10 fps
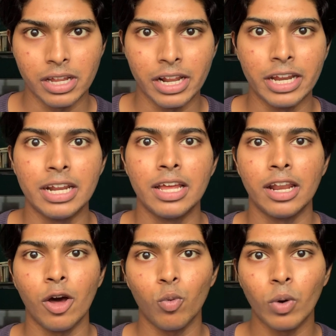right?
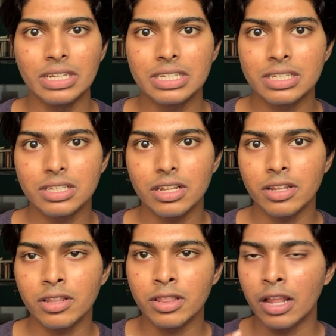Now,
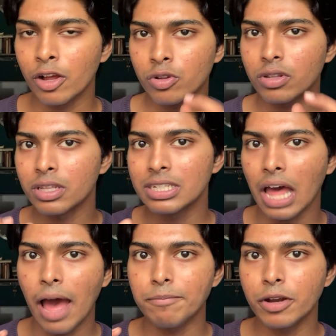this
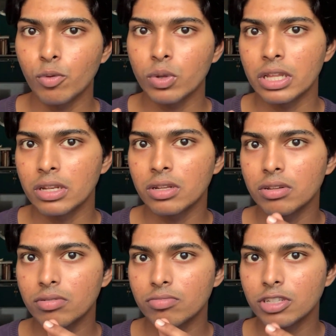happened within
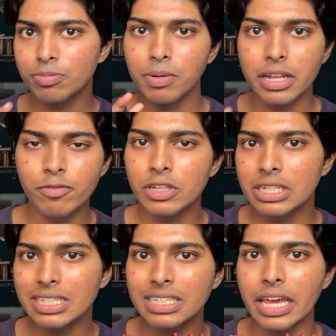
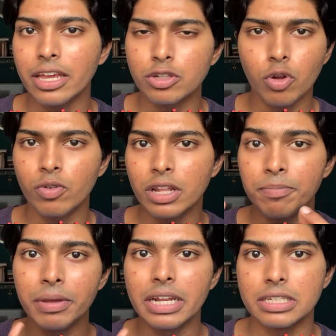seconds or
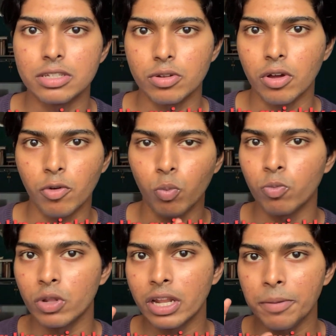within minutes,
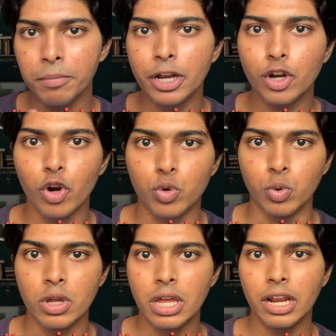within a minute or two.
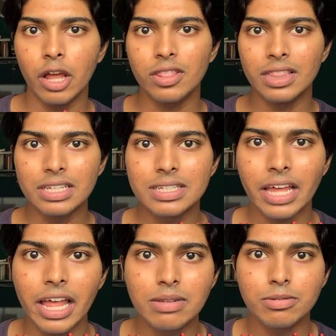Now this
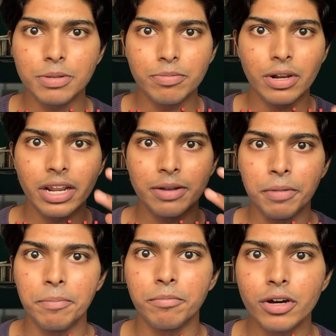helps people
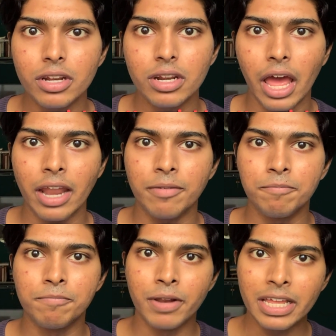remember
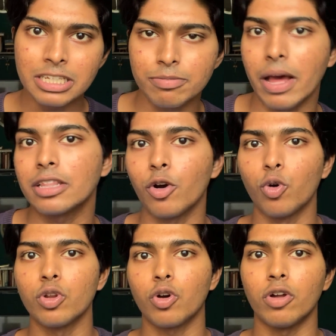and brings back the
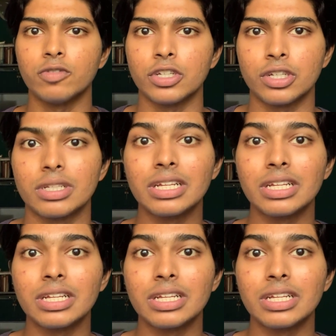whole conversation.